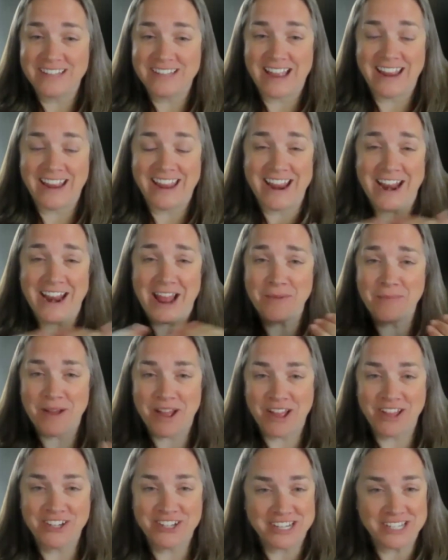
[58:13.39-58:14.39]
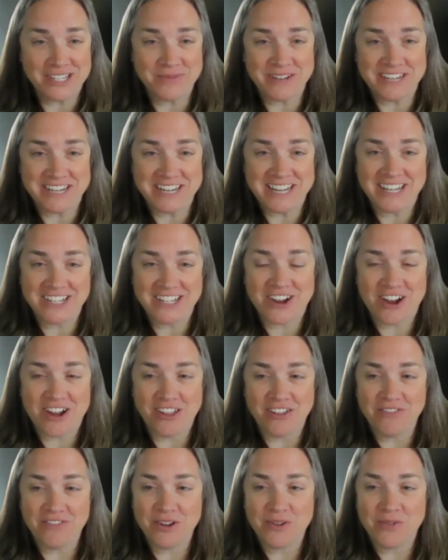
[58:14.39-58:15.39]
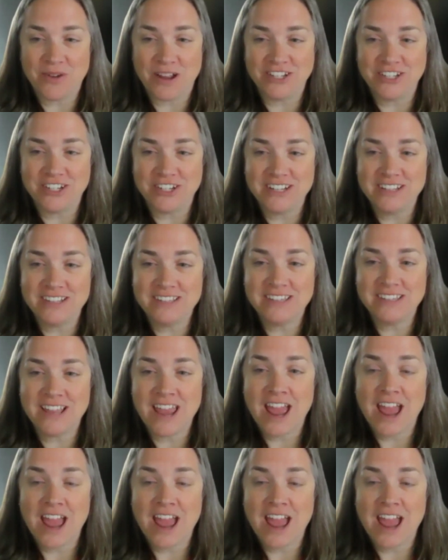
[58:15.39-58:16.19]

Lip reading: Again, I apologize that we didn't get to all of the questions,